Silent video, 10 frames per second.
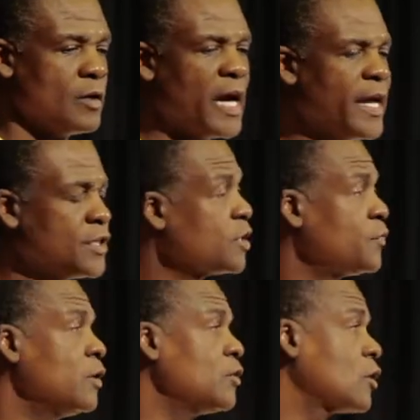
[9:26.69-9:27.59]
I had just
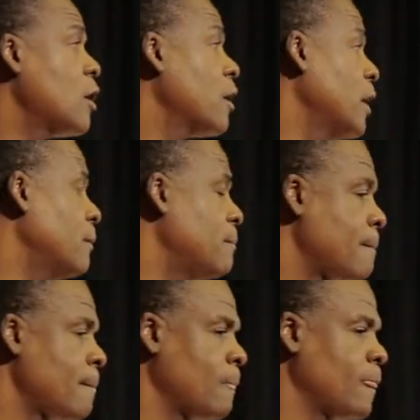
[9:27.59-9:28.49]
filled the car
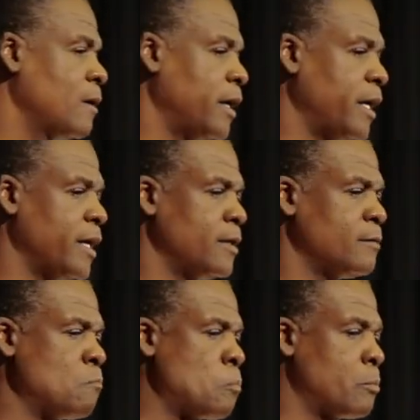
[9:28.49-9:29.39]
up
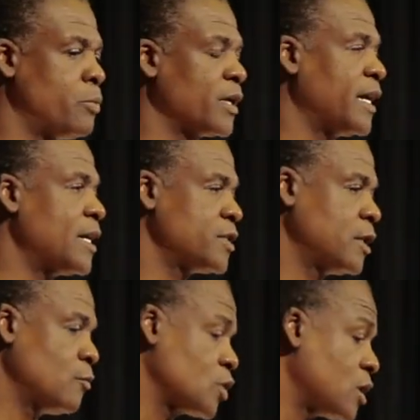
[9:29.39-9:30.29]
and put gas in
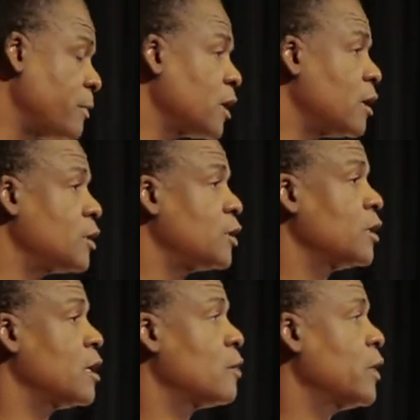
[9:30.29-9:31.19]
it and was coming onto
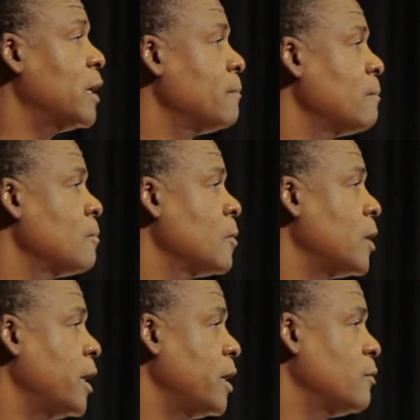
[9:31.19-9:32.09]
the on ramp,
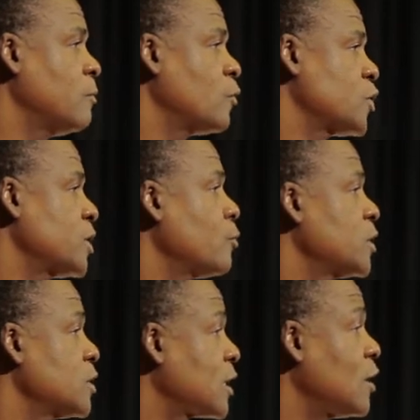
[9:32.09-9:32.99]
and for some
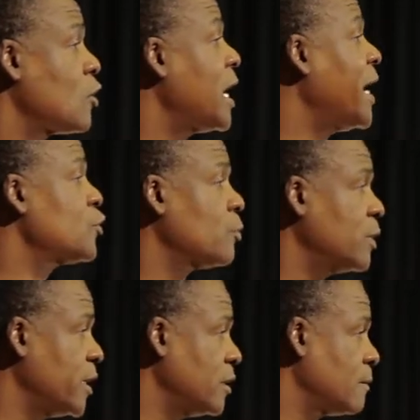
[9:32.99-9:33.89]
reason the car
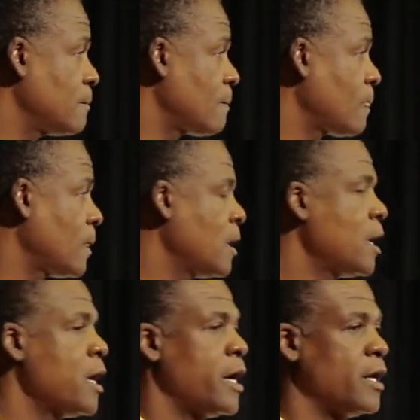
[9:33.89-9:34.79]
hydroplaned.
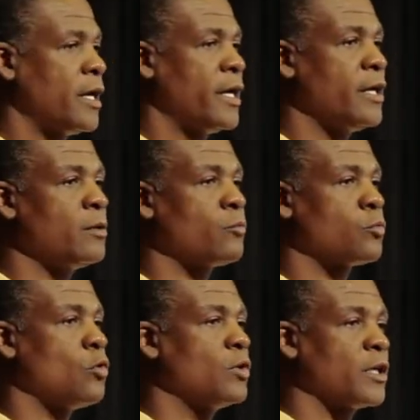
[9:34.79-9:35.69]
And I end up
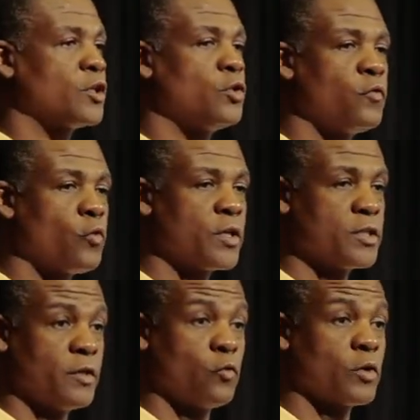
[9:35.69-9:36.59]
rolling a
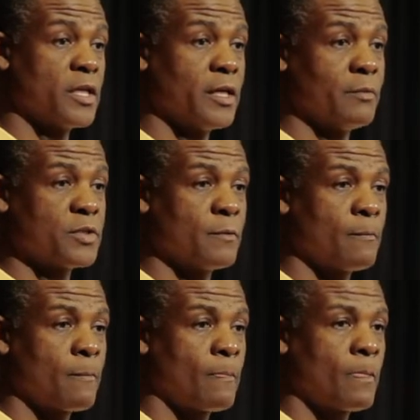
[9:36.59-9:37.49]
240Z four times.
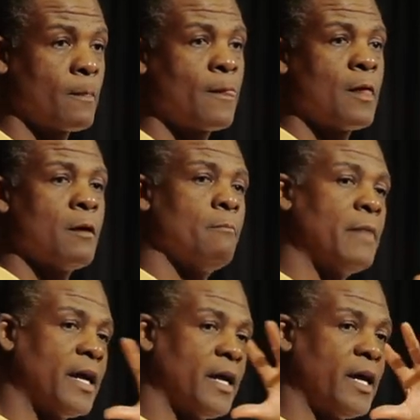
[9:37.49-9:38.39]

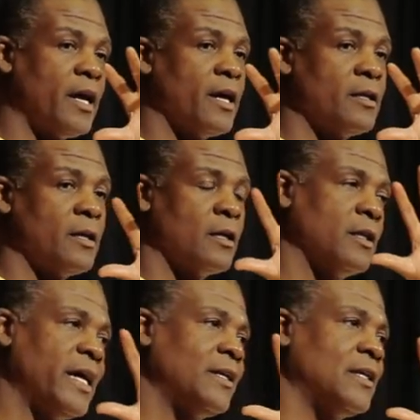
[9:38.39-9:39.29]
My head
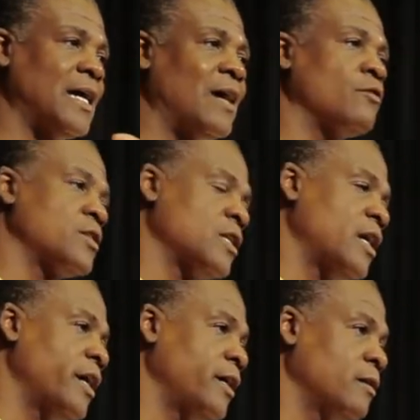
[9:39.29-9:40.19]
landed
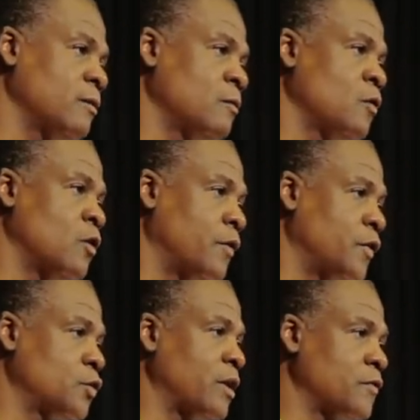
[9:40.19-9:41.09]
outside of
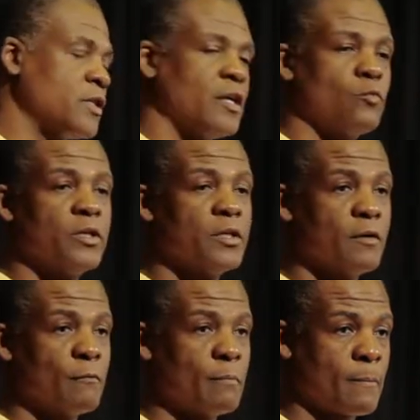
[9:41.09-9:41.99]
the driver's side window.